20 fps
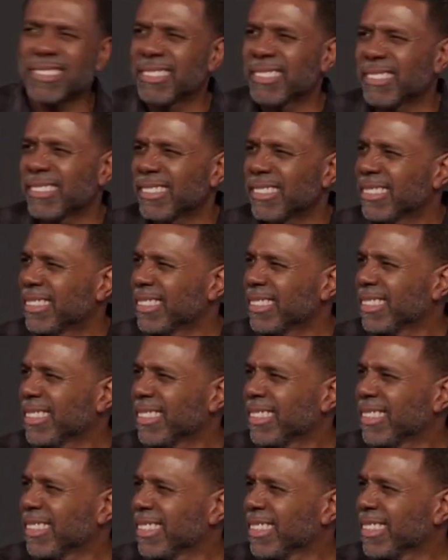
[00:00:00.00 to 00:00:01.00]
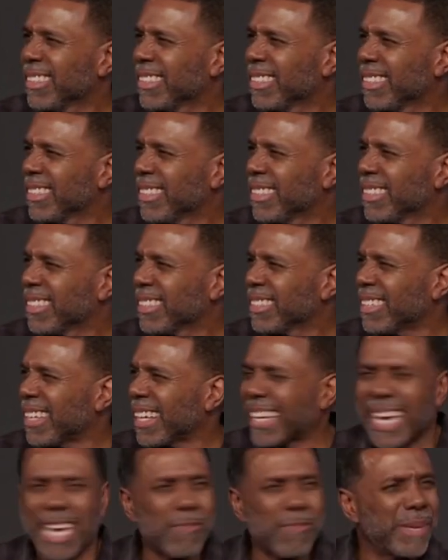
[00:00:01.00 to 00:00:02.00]
Yes
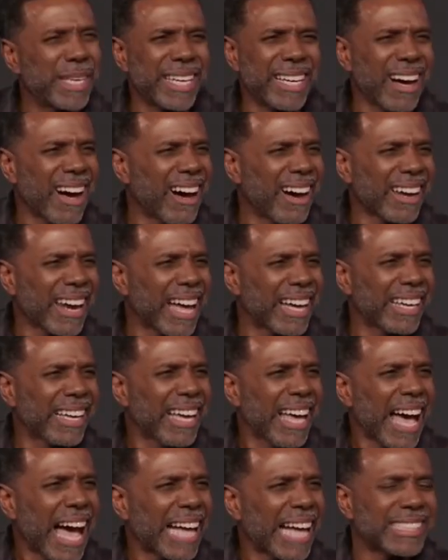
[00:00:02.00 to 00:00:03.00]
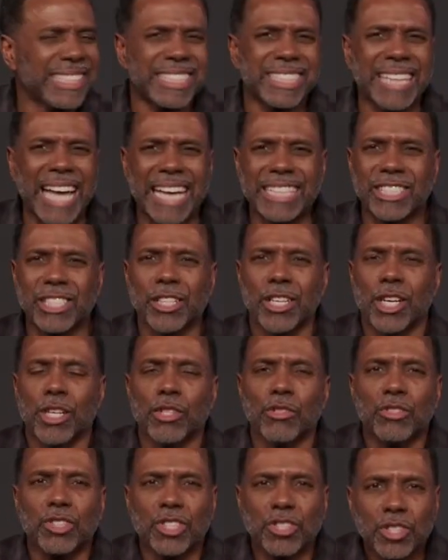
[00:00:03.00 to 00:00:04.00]
that can't be God. I, I just, I just,
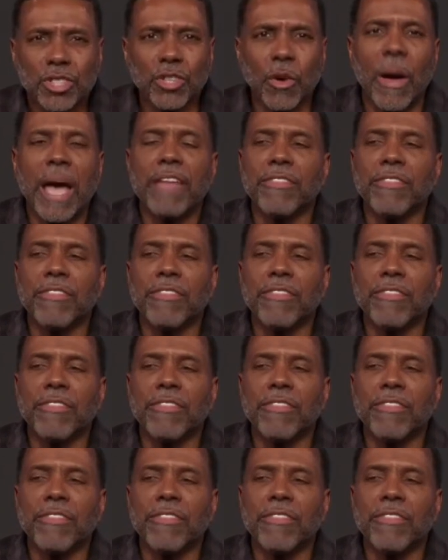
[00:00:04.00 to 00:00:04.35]
you just know.